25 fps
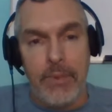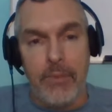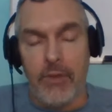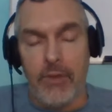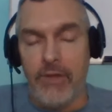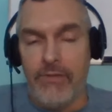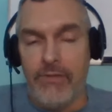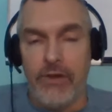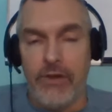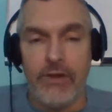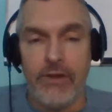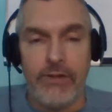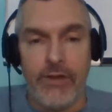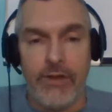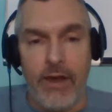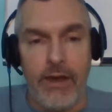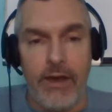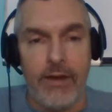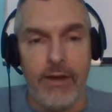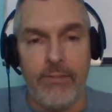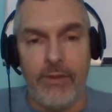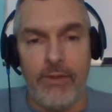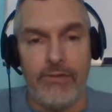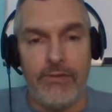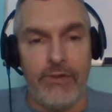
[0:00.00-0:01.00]
But if you're
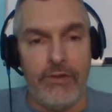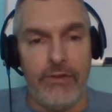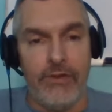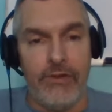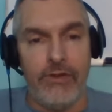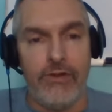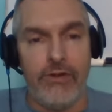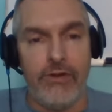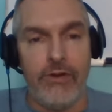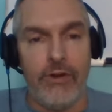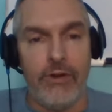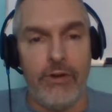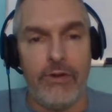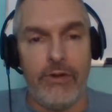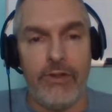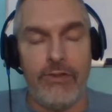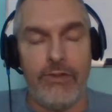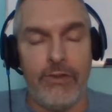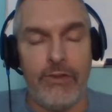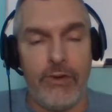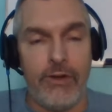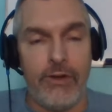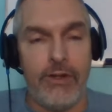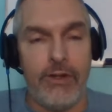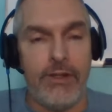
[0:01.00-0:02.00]
autonomous and you're your own
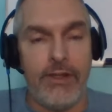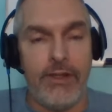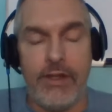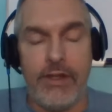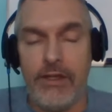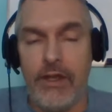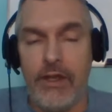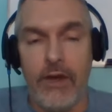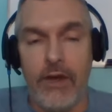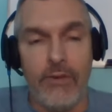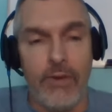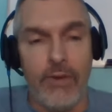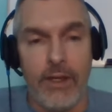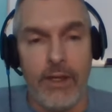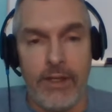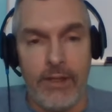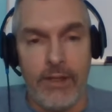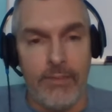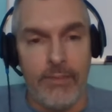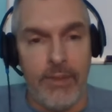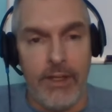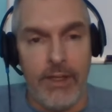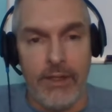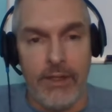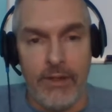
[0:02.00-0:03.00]
authority, then no one
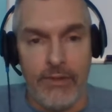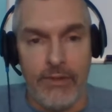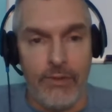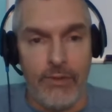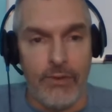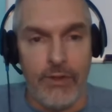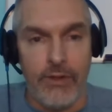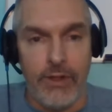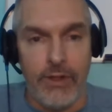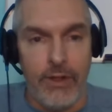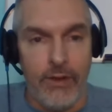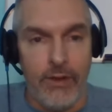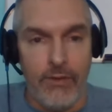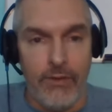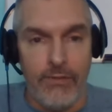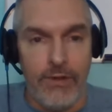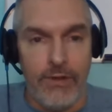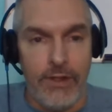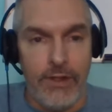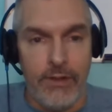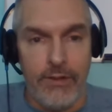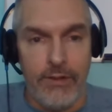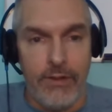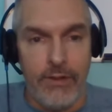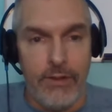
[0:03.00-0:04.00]
can be an authority over
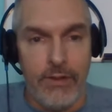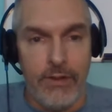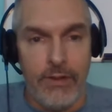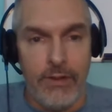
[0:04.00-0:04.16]
you.